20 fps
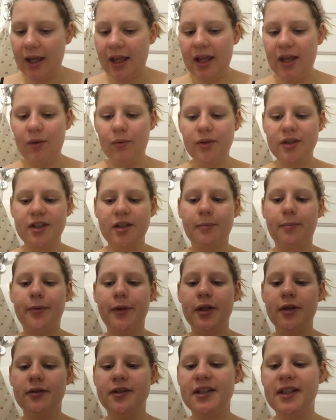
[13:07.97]
it was the
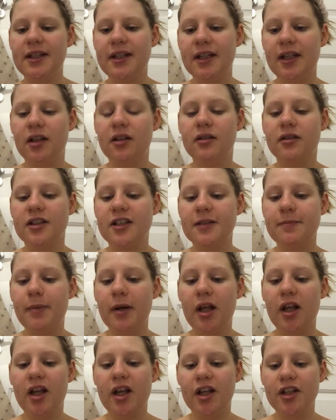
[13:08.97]
Beauty
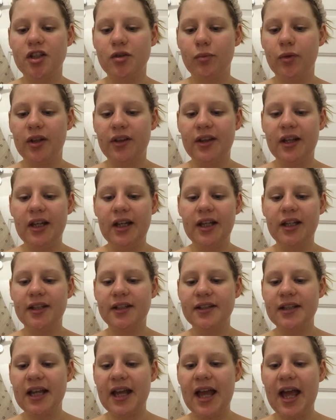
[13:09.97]
Splurge with
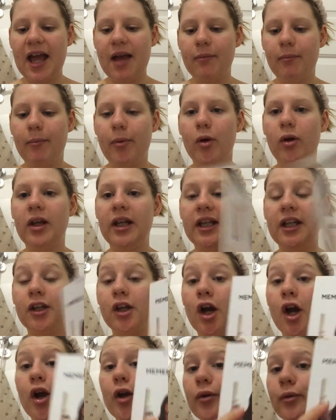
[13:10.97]
Lisa M.
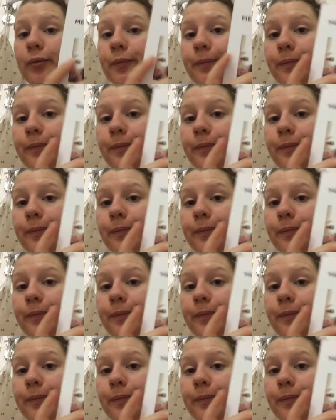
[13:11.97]
Polino,